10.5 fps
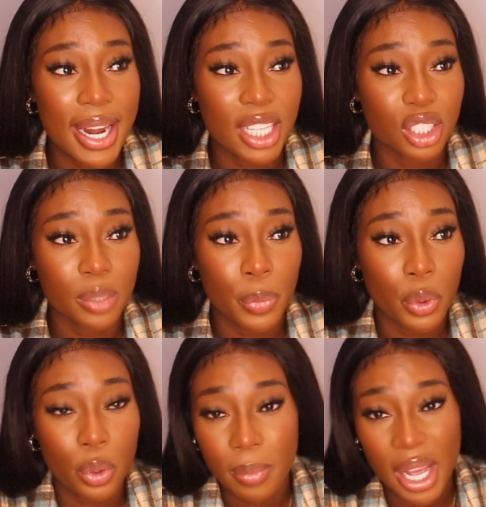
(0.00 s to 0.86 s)
I just
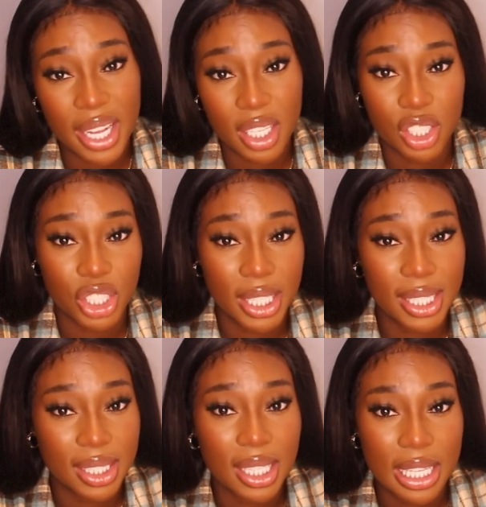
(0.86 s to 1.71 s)
put my energy
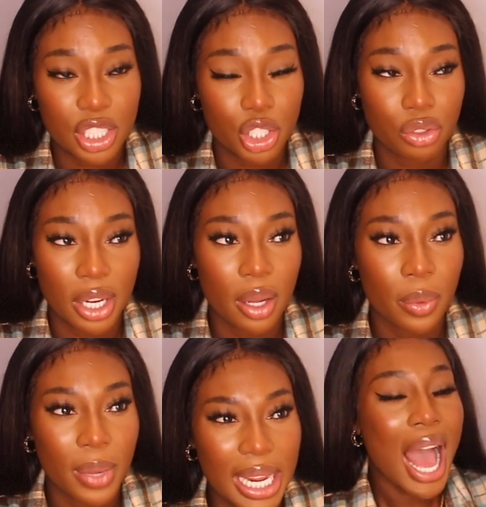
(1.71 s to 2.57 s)
into this straight
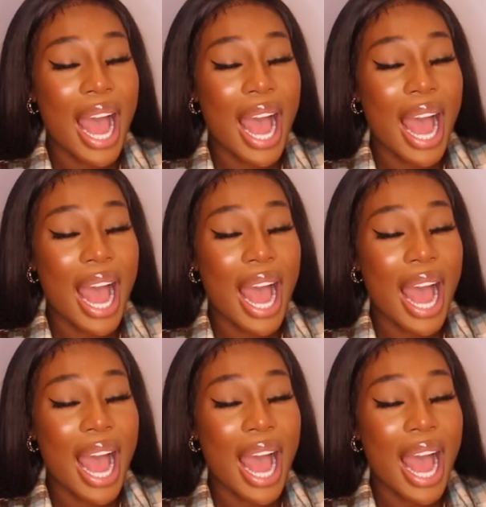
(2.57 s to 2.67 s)
away.